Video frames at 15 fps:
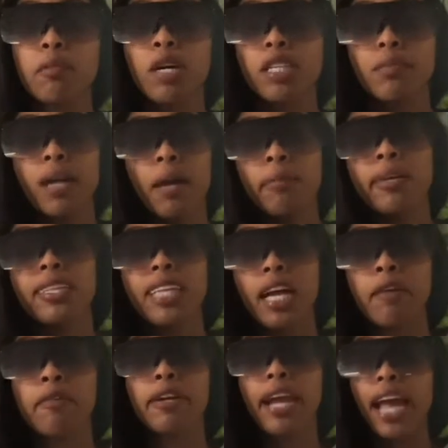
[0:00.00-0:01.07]
supporting me. I
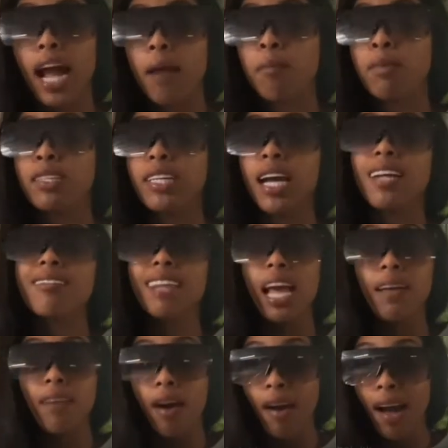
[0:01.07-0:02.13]
appreciate Renee. I appreciate
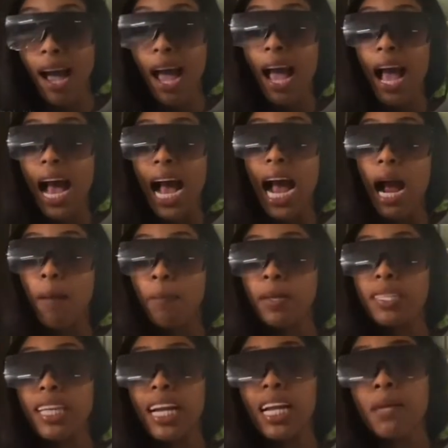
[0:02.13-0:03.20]
Zabo. I
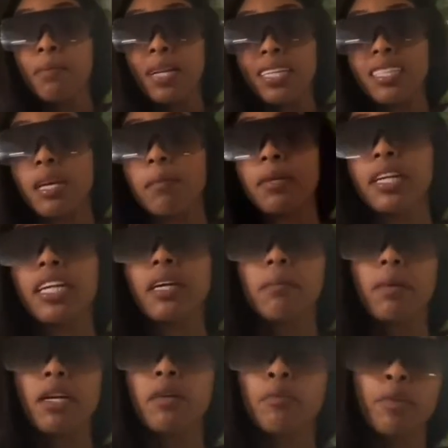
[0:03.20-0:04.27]
appreciate everybody that's coming here
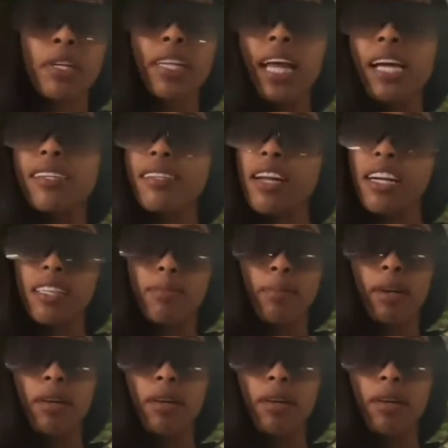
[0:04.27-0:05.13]
and being real-ass niggas,